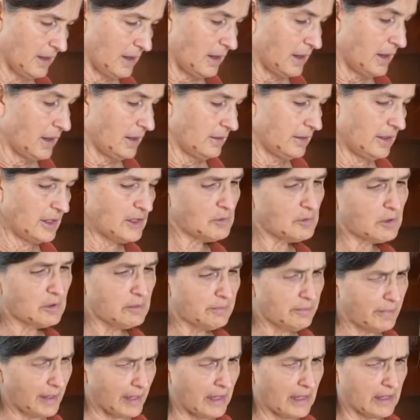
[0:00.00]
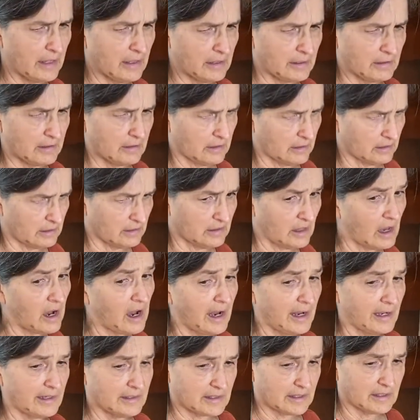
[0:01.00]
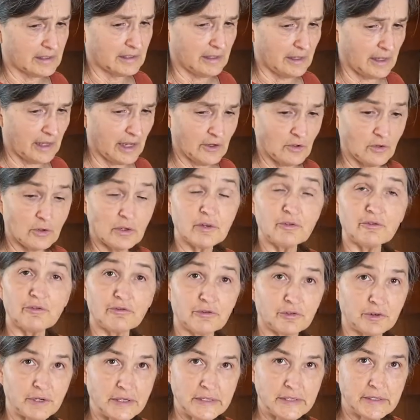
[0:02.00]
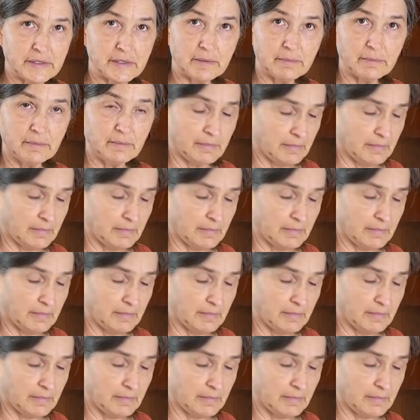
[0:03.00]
These will make a lot, and you can freeze them.